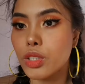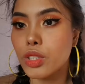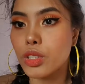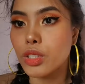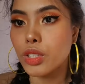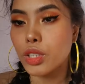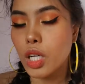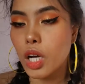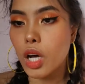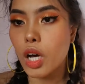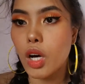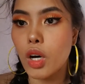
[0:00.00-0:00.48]

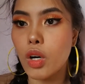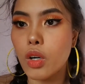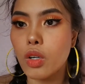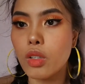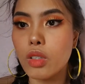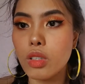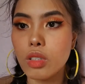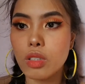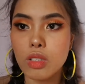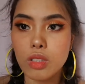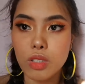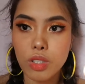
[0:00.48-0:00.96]

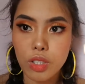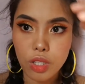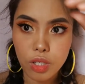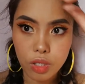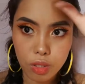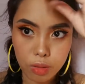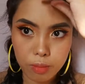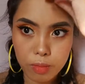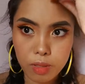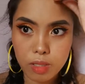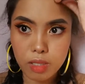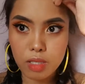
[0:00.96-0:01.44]
So,
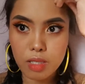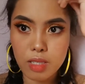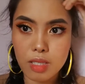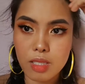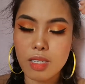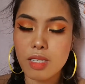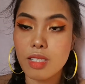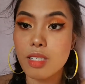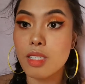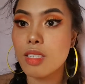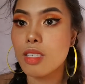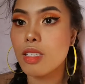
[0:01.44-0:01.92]
humans,
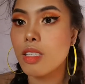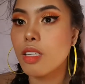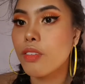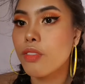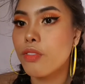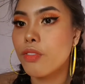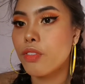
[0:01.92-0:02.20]
this is the